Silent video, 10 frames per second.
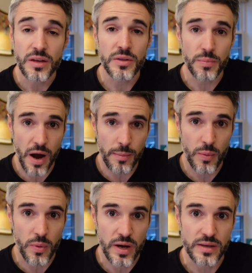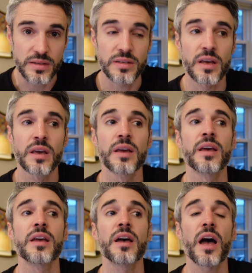The problem was
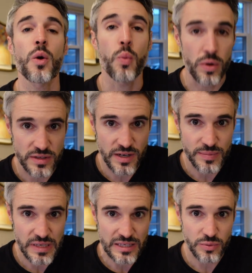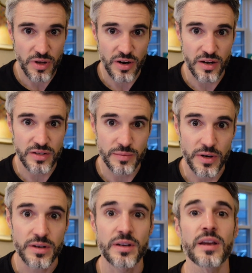I wasn't obsessed with our
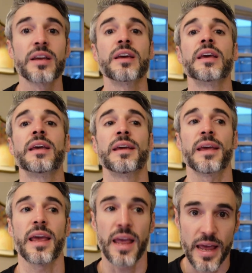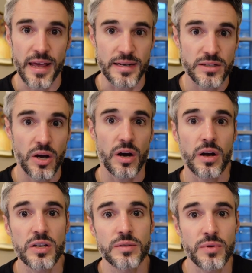customer. And our
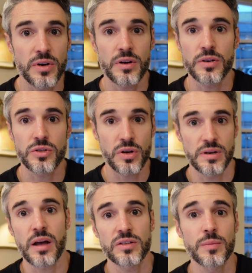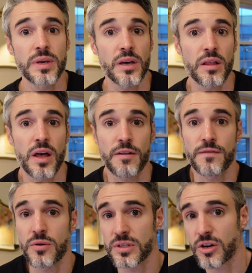customer turned out to be a lot of
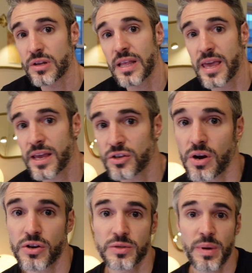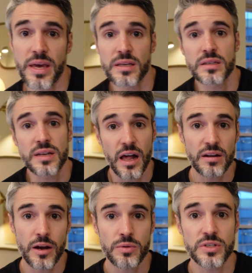folks that are in the HR space, the
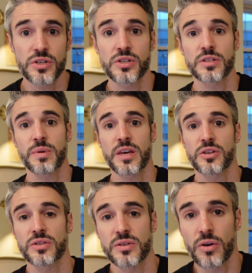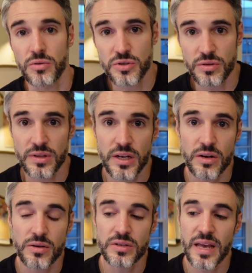talent acquisition space, culture
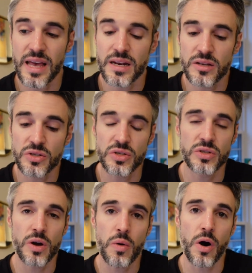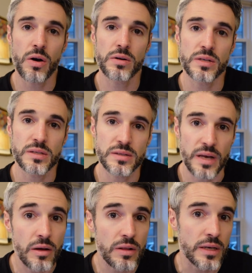leaders, and it's just so hard to
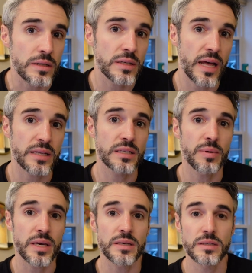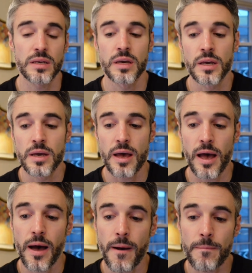sell into that space.
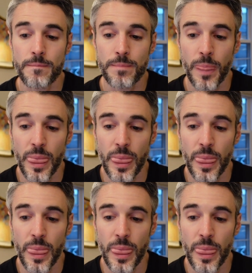I